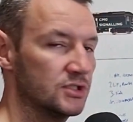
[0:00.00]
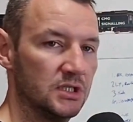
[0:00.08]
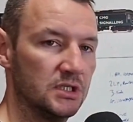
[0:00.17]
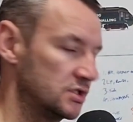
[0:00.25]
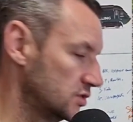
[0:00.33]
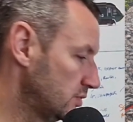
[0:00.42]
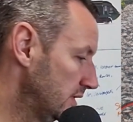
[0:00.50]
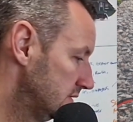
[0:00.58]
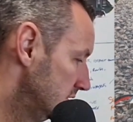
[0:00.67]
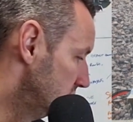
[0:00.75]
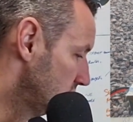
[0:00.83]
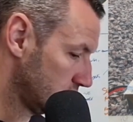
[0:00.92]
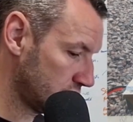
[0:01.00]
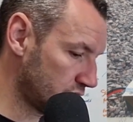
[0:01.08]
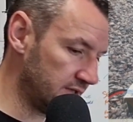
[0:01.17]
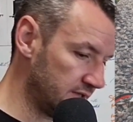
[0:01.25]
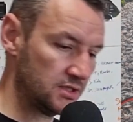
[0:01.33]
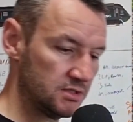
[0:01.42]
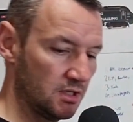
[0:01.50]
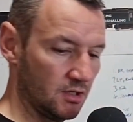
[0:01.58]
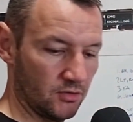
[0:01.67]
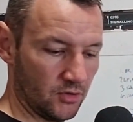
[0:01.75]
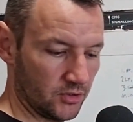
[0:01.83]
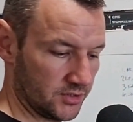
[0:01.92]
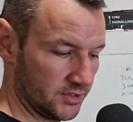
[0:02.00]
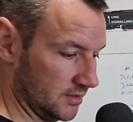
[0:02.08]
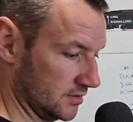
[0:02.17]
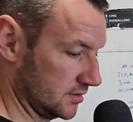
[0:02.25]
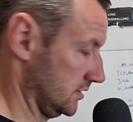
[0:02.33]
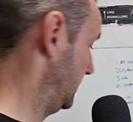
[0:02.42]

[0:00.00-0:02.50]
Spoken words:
and switches, or switches and crossings.